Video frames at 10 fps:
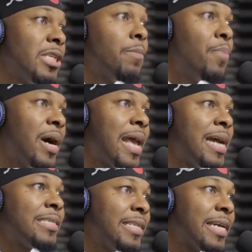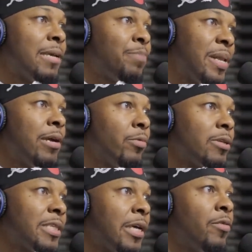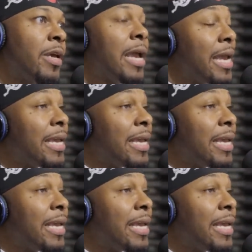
She butt-ass naked playing with herself